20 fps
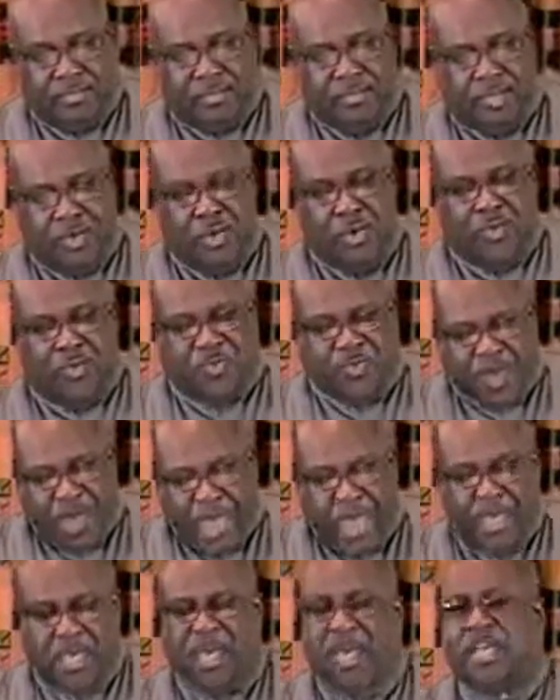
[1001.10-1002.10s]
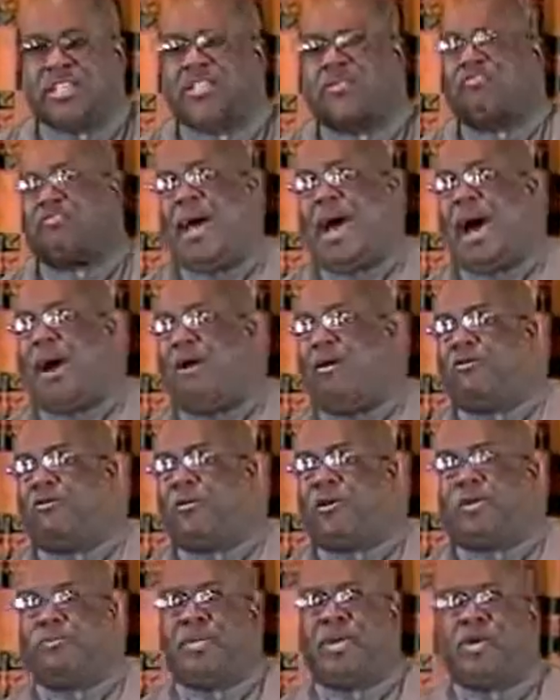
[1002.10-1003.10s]
You think it's
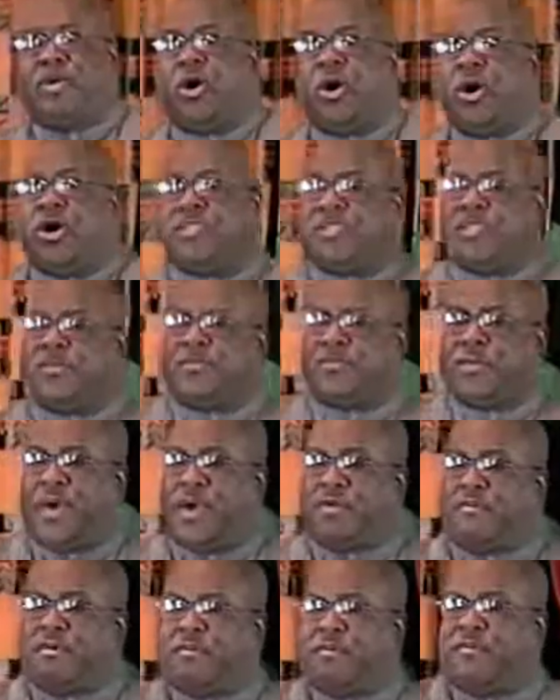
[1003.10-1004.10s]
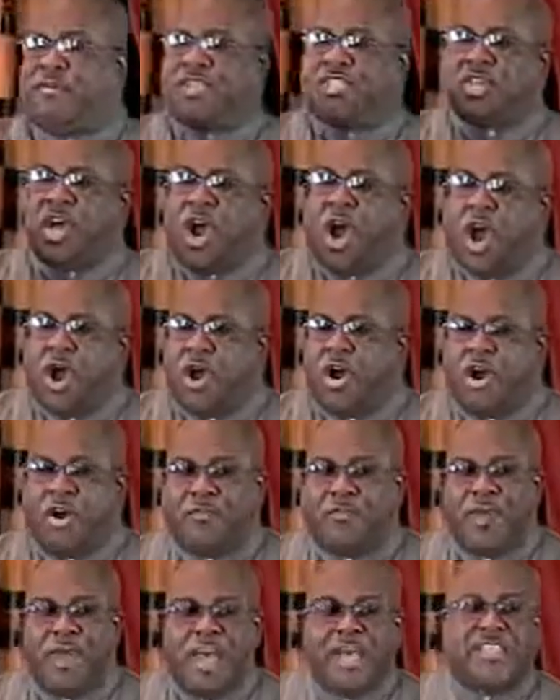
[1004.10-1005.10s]
powerful because the Federal
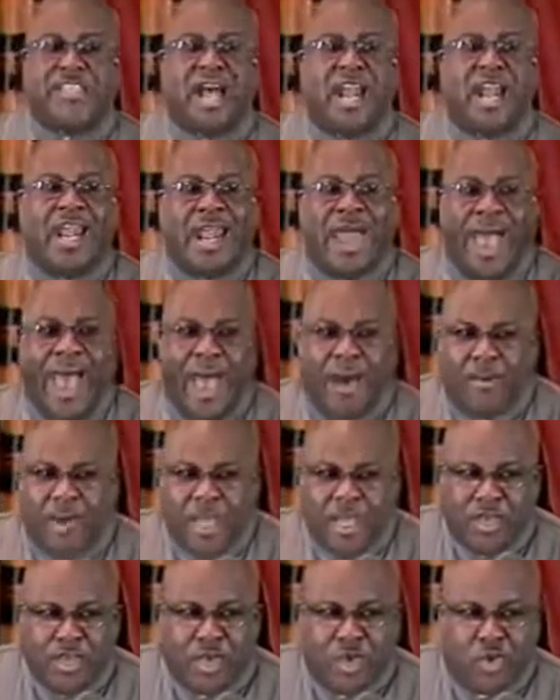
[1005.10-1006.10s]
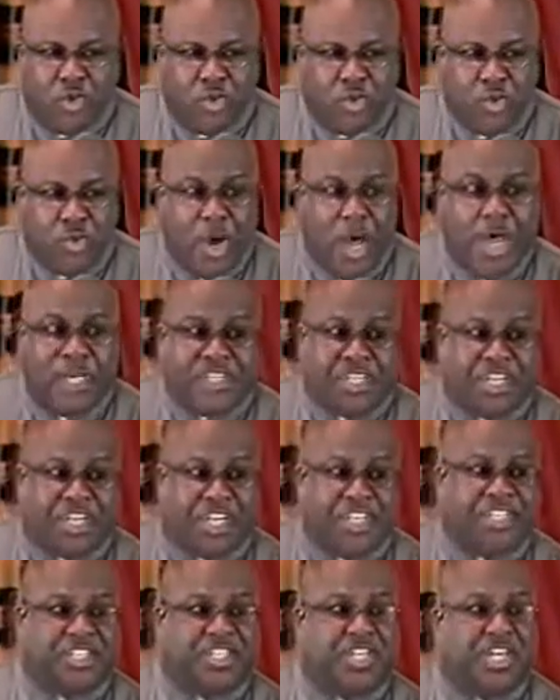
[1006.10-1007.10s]
Reserve is allowing you to
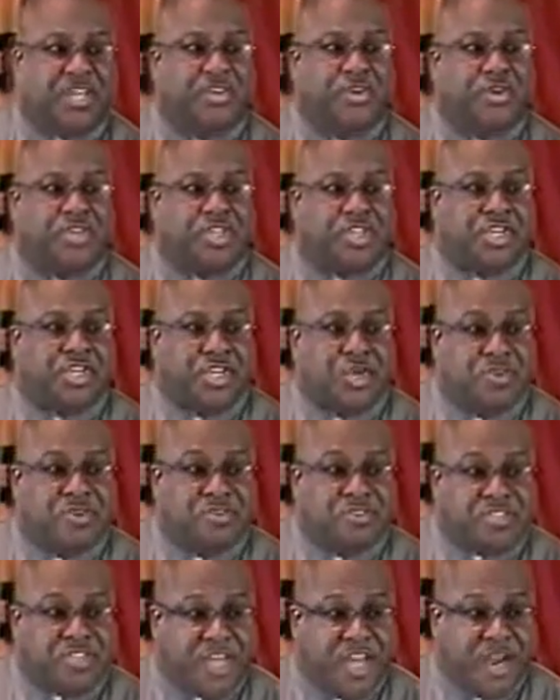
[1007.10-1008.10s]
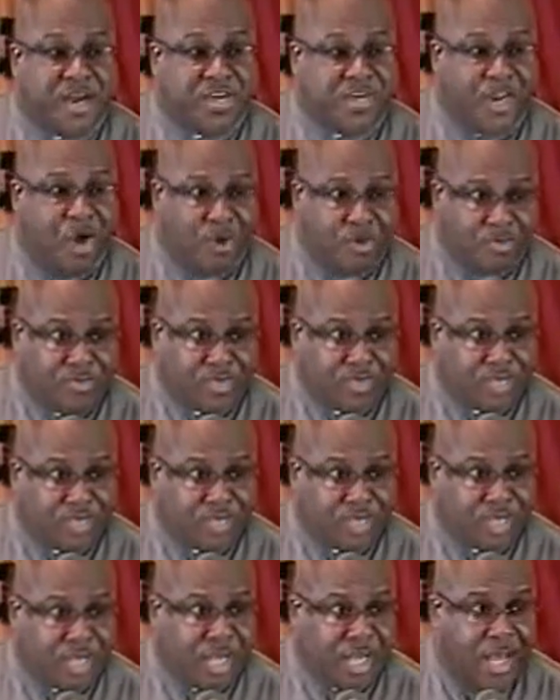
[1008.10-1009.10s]
continue to use their
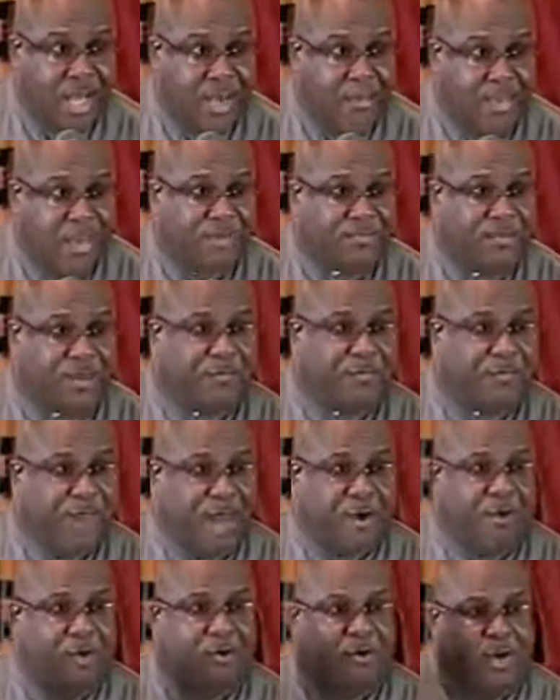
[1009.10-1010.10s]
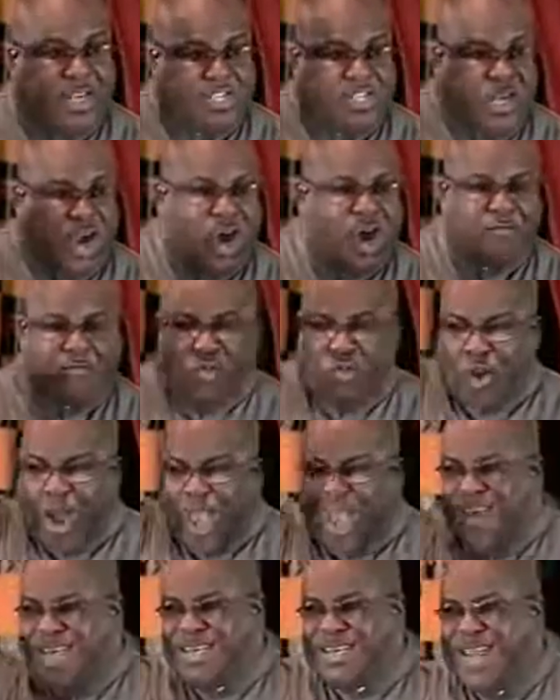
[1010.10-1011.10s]
notes. But if the Federal Reserve
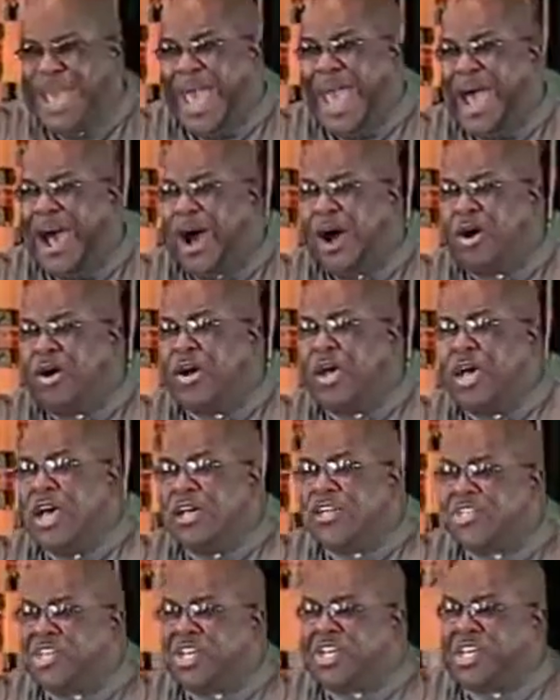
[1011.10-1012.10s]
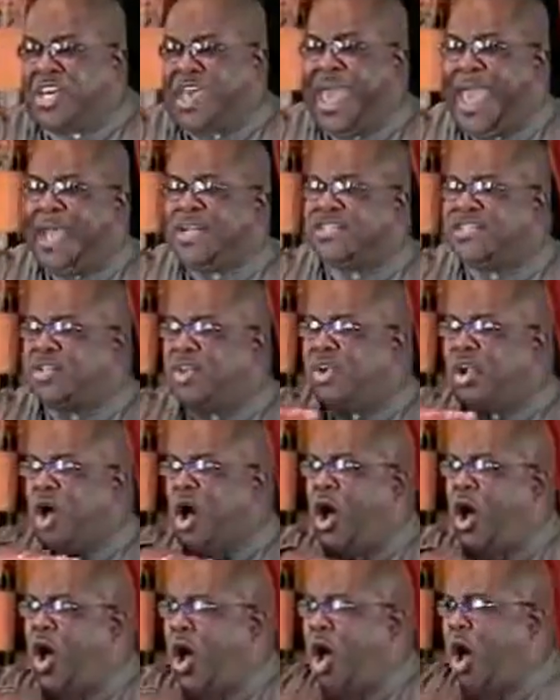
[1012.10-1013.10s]
right now should cancel
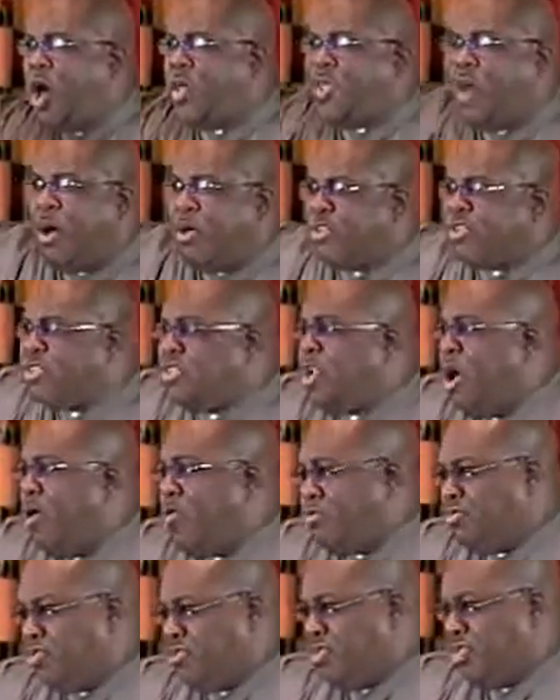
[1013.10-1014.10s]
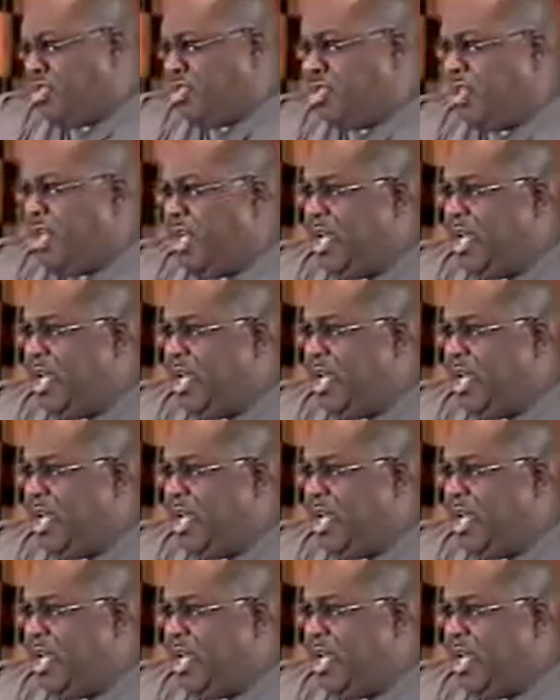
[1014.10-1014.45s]
all those notes,